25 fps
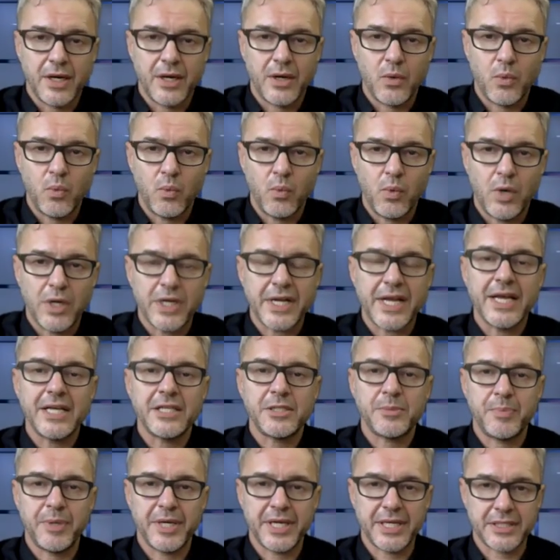What
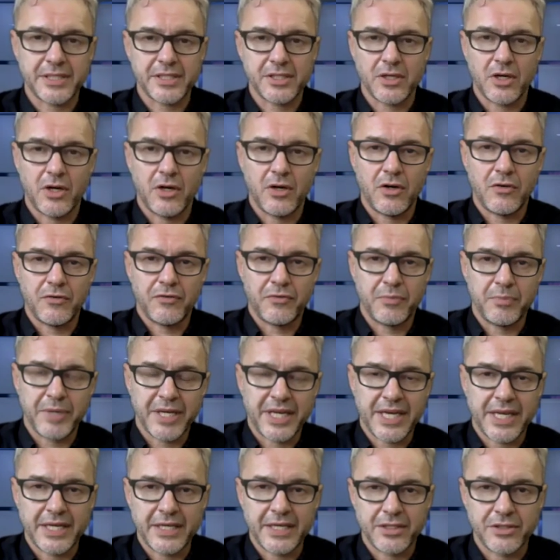aspects of
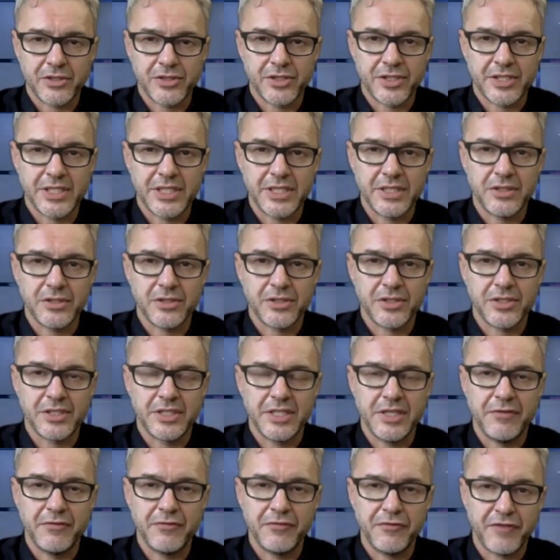mechanical seals
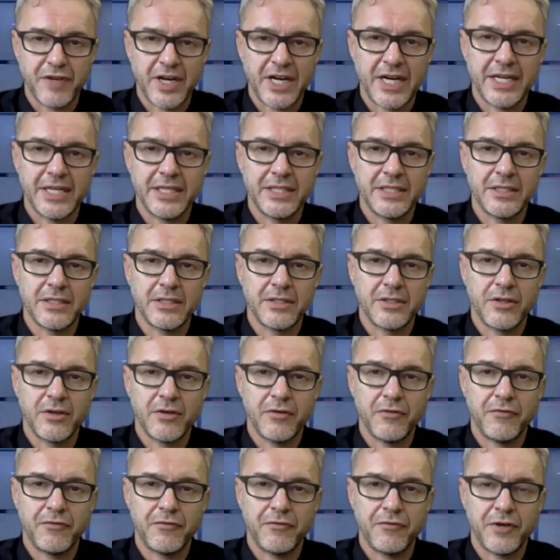define
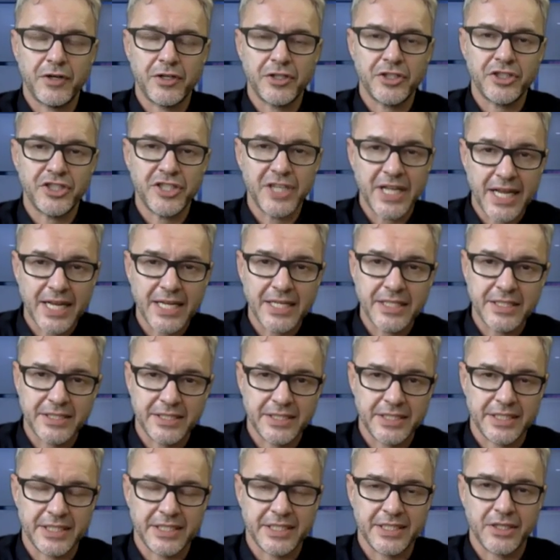the
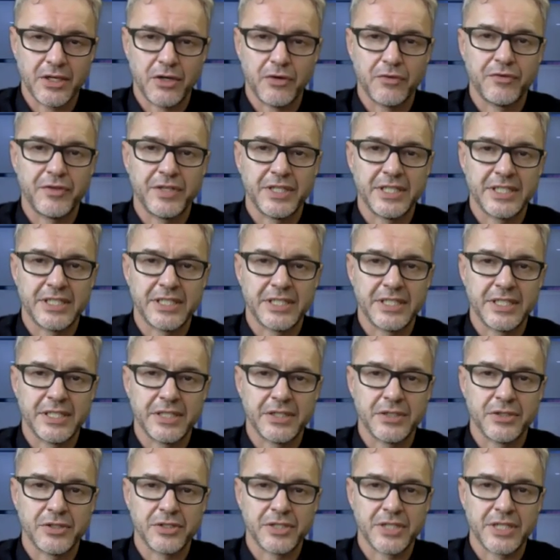functionality of these
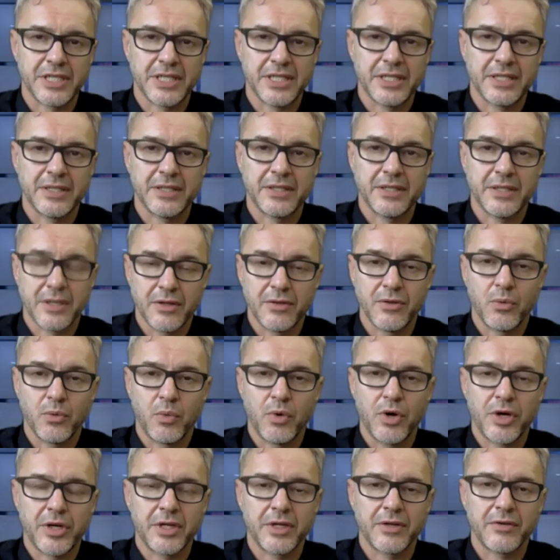seals on the
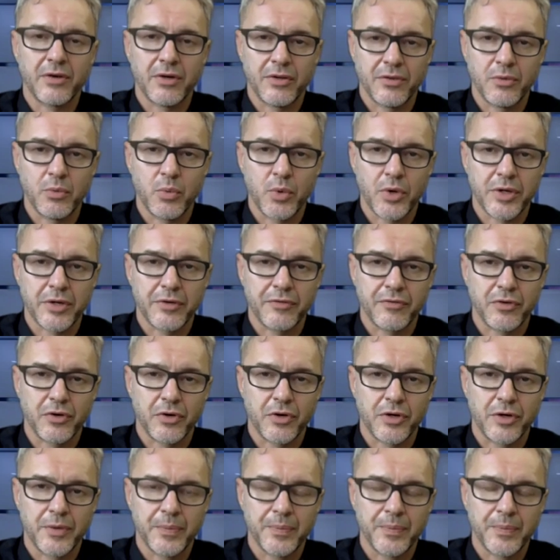working floor?